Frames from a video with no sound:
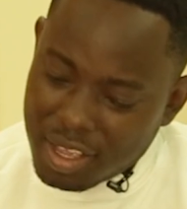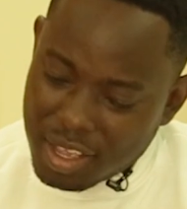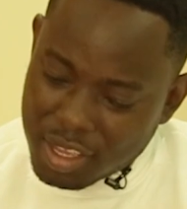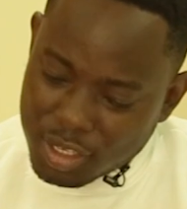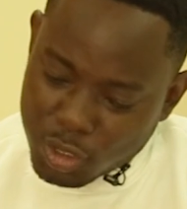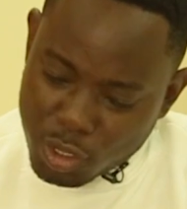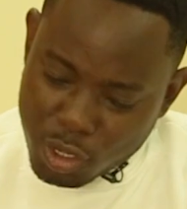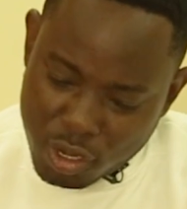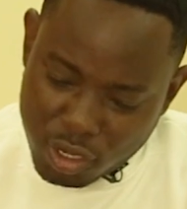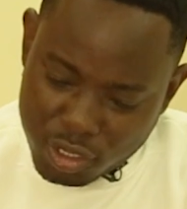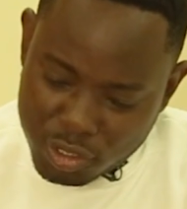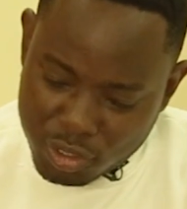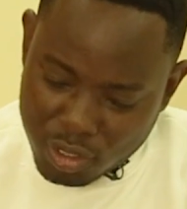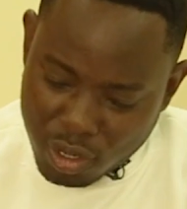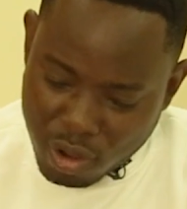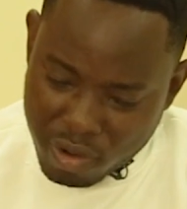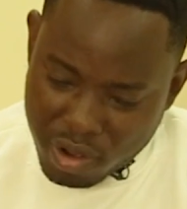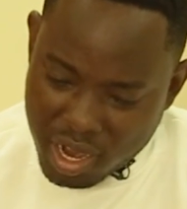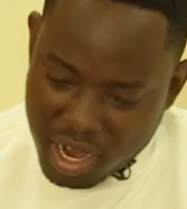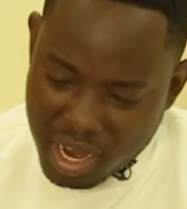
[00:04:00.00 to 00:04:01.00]
So your
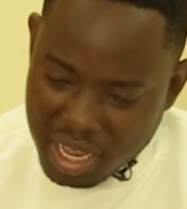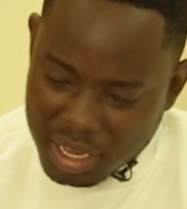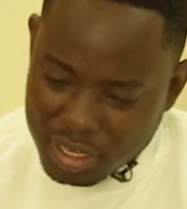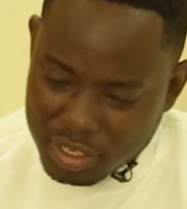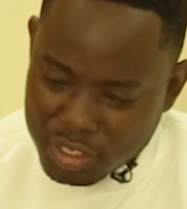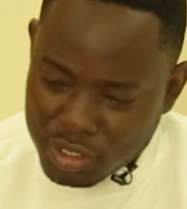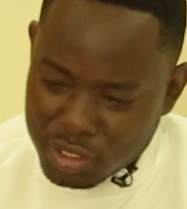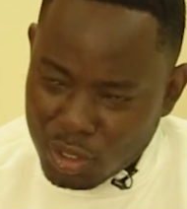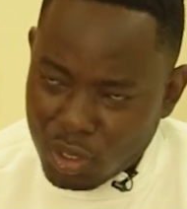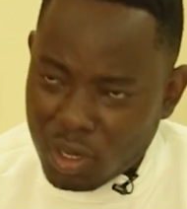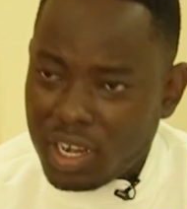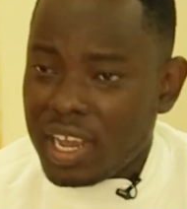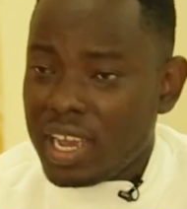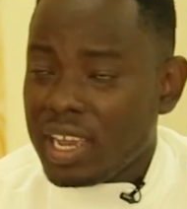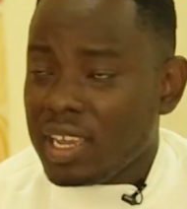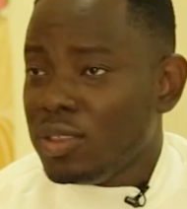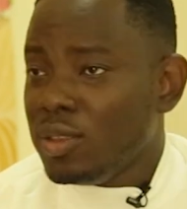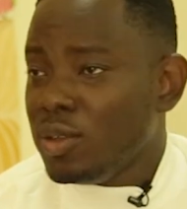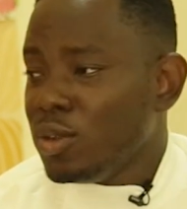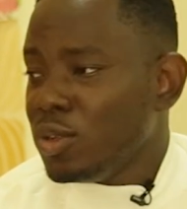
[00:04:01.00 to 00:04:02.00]
story is not
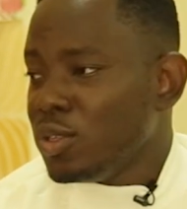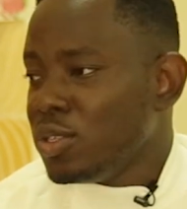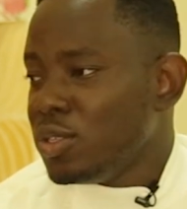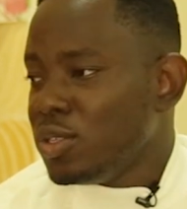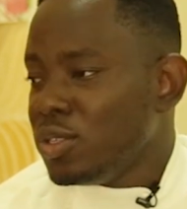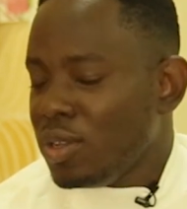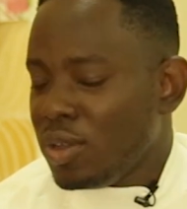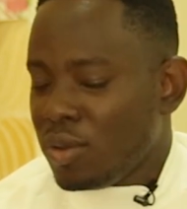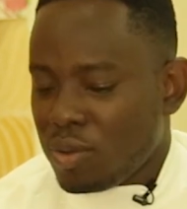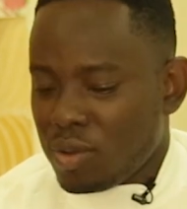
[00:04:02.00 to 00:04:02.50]
like those,